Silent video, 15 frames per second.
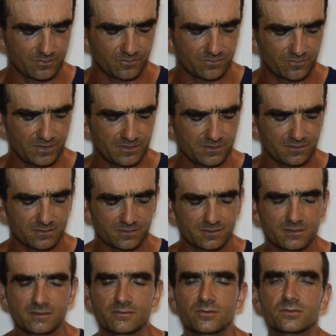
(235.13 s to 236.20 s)
weather
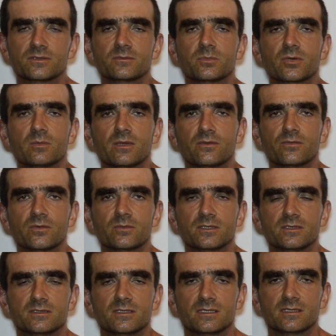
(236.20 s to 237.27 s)
wasn't a problem for me
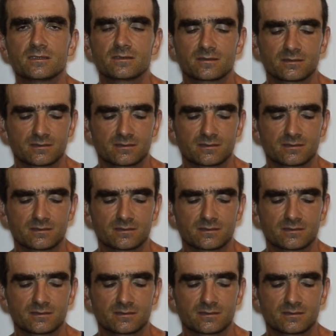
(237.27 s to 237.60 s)
today.